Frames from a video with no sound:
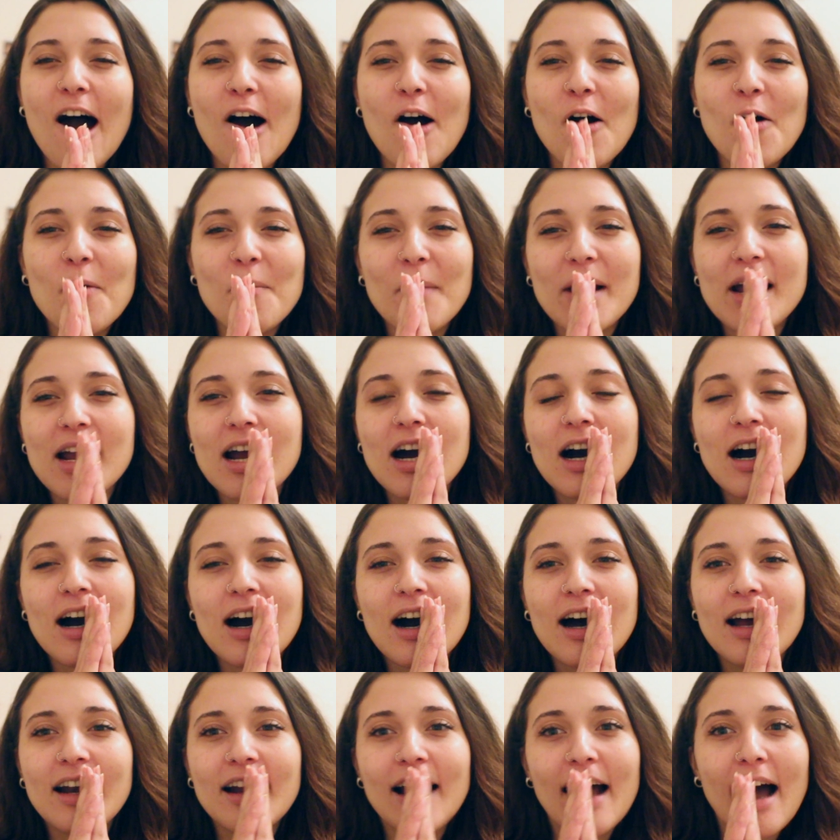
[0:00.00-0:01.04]
Oh my
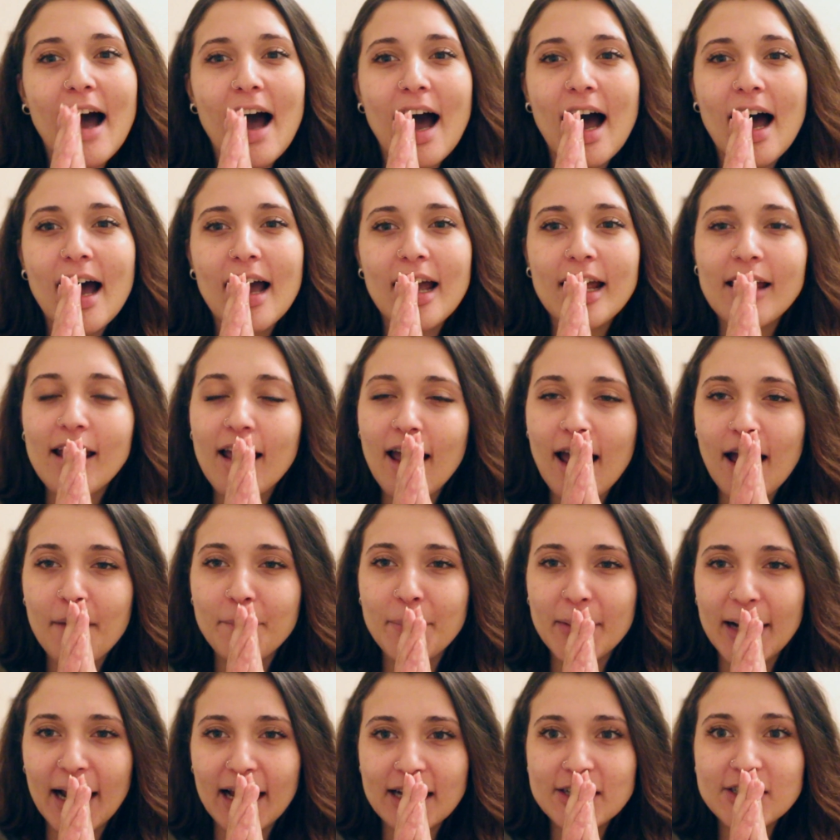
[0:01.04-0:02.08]
god, I
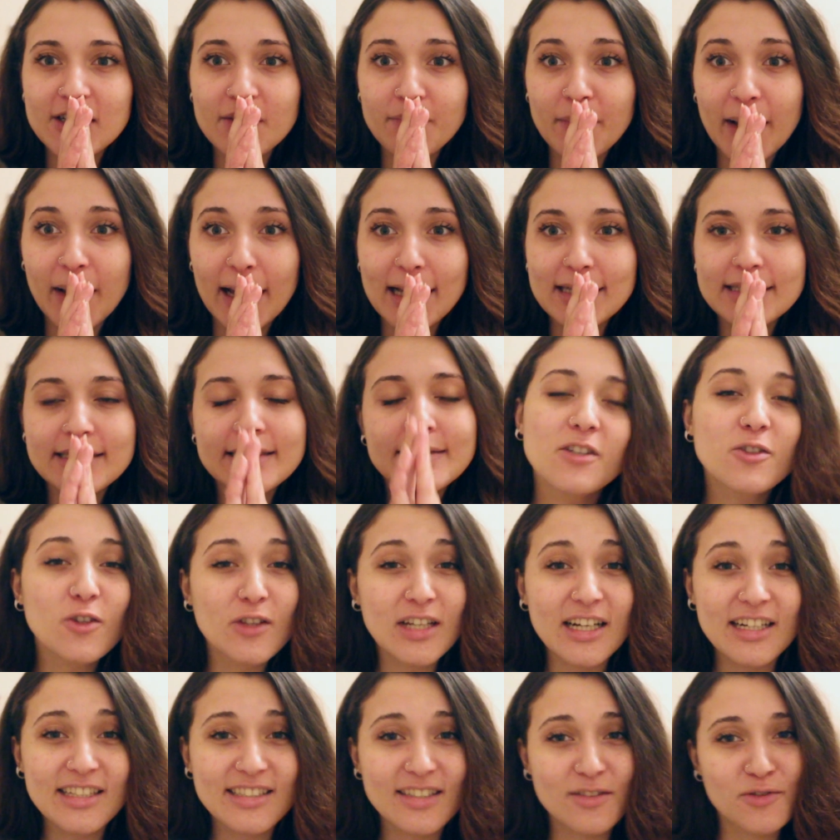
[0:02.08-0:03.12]
am an actual mess. So
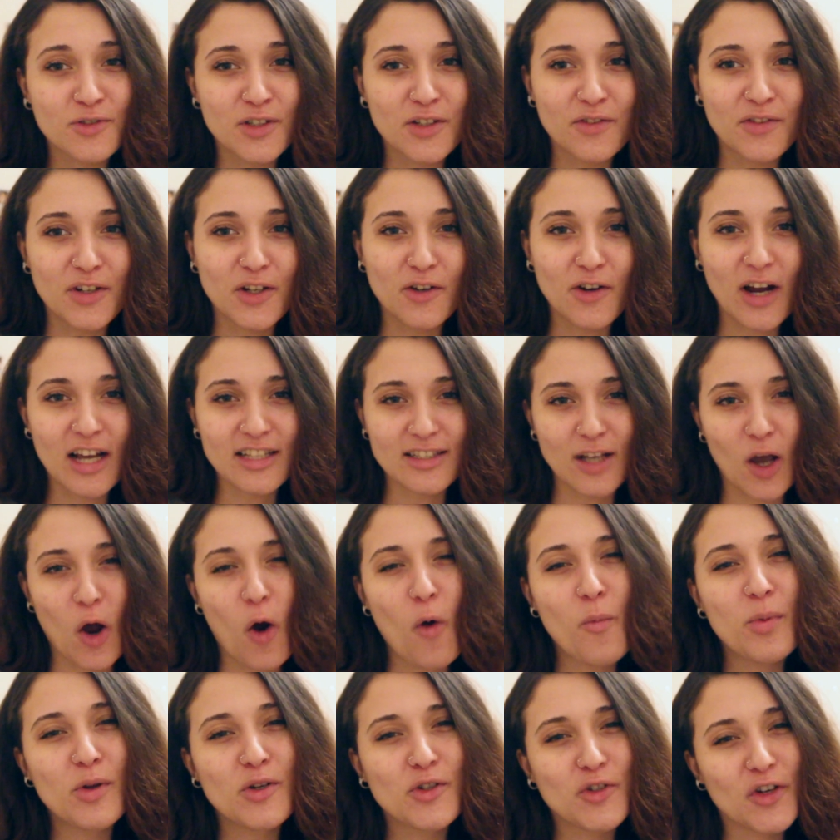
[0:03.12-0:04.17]
that is it for the video, guys. I
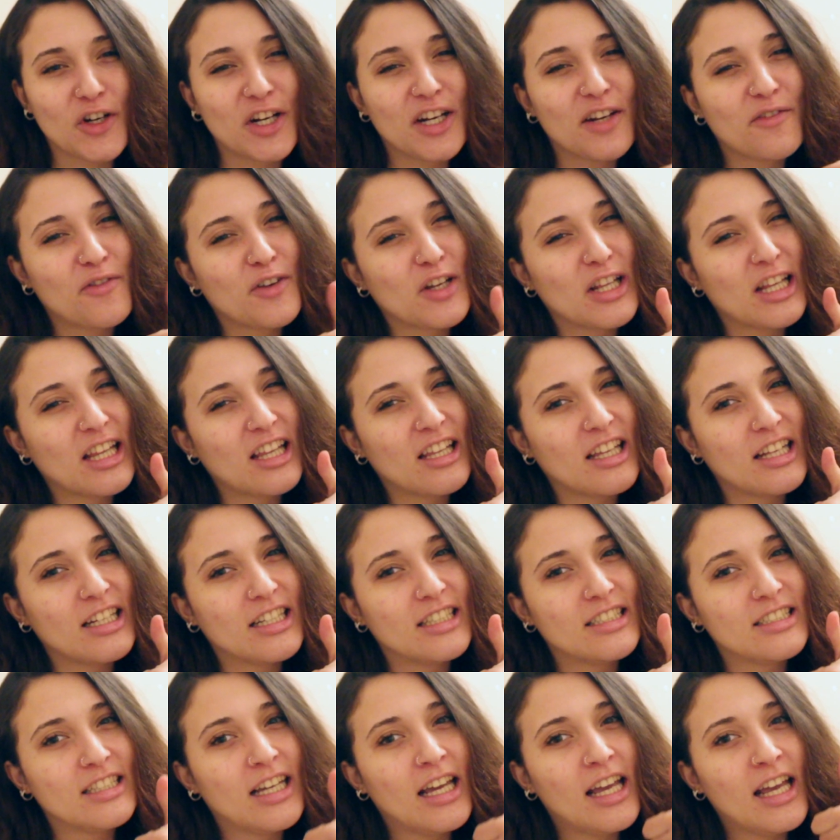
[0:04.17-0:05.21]
hope you enjoyed it. If you did,
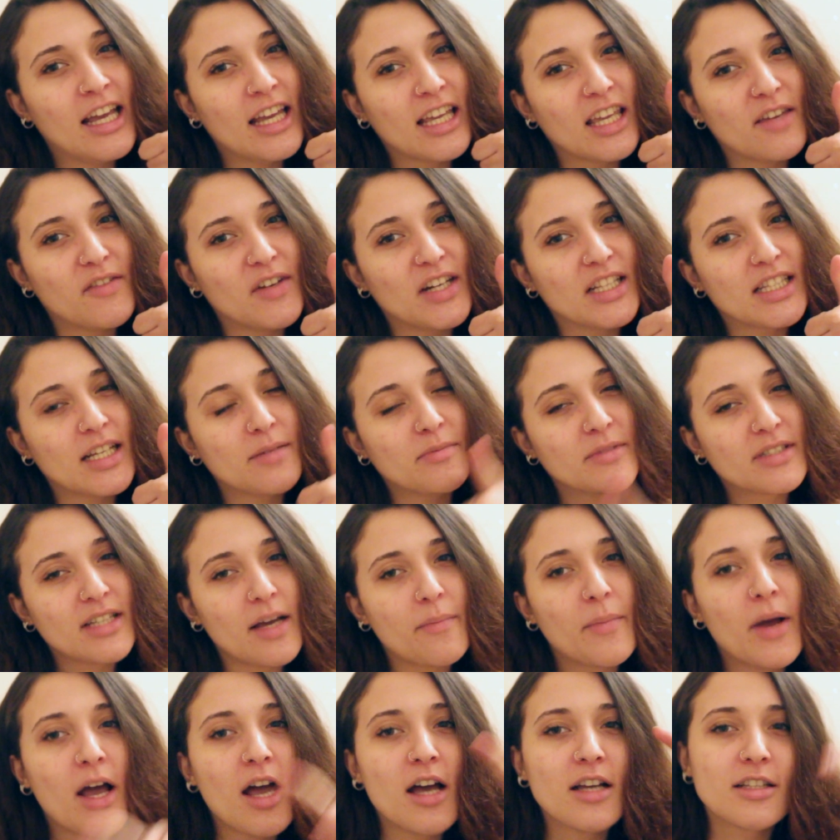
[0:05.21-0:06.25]
give it a thumbs
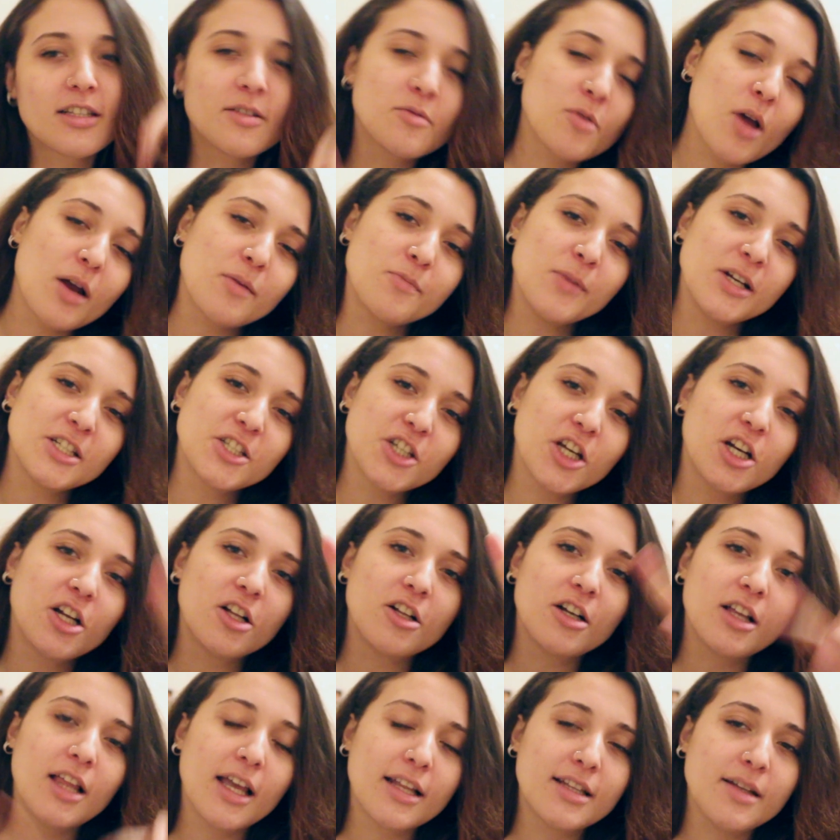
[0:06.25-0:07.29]
up, subscribe to my channel,
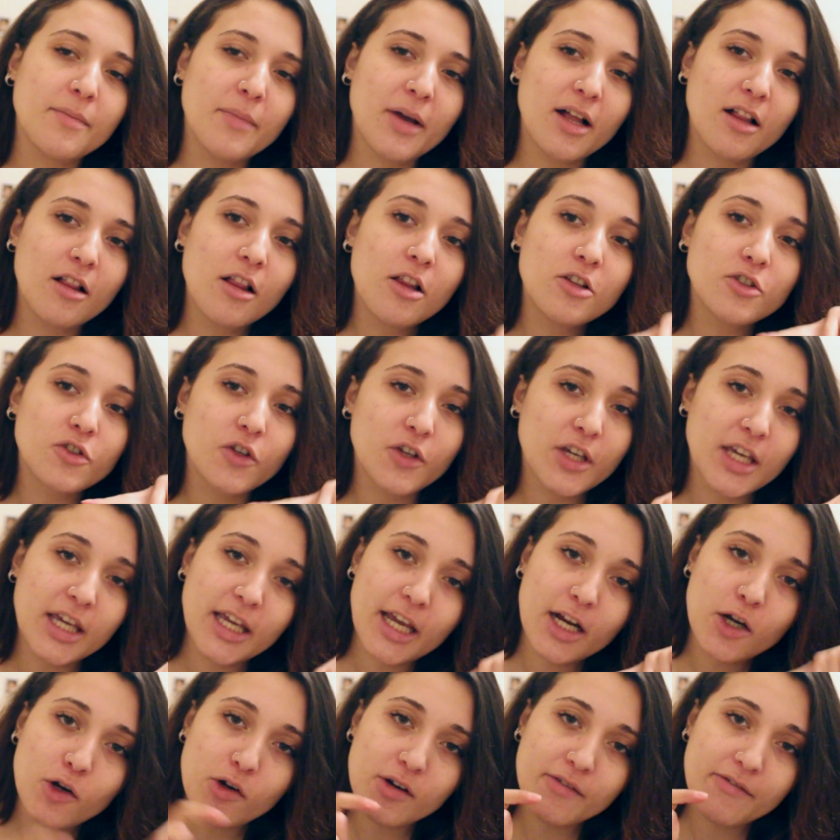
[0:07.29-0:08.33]
and click the bell so you can
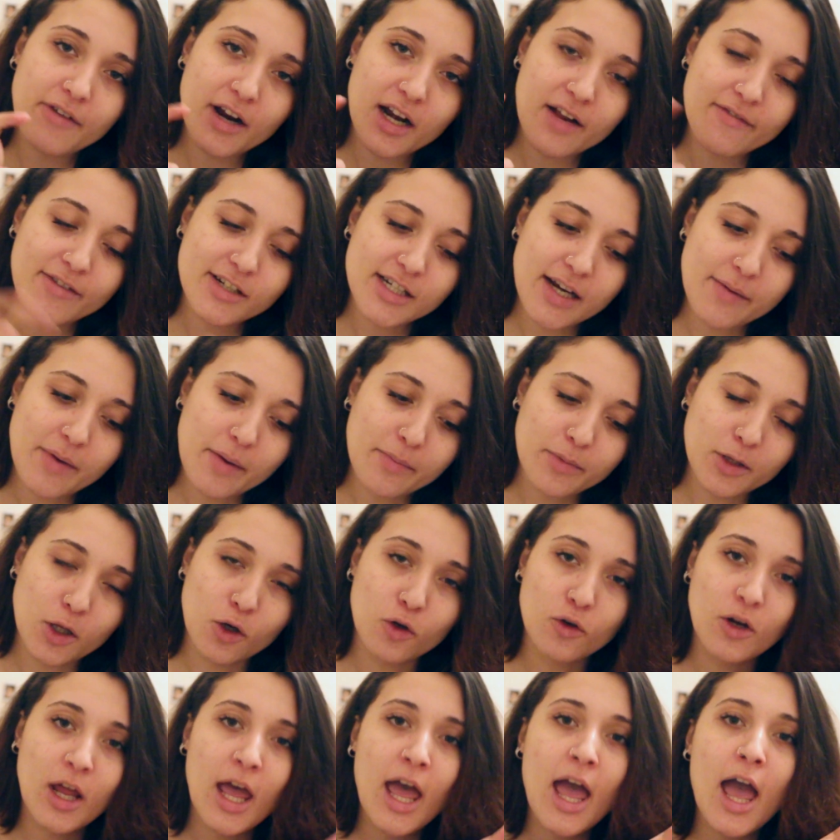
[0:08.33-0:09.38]
get notified every time I
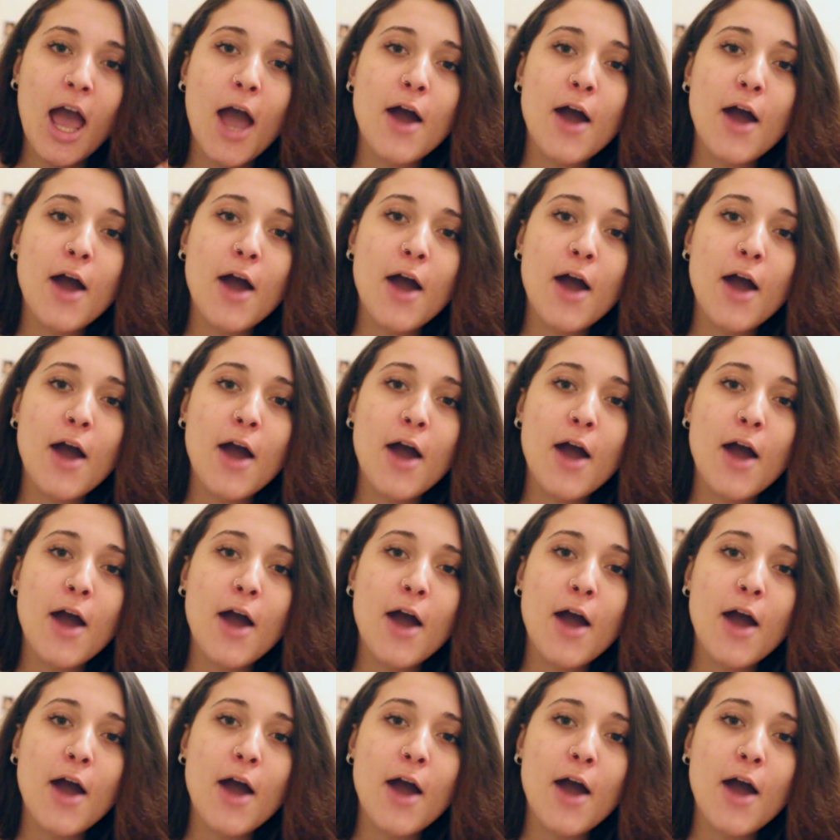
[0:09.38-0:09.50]
upload.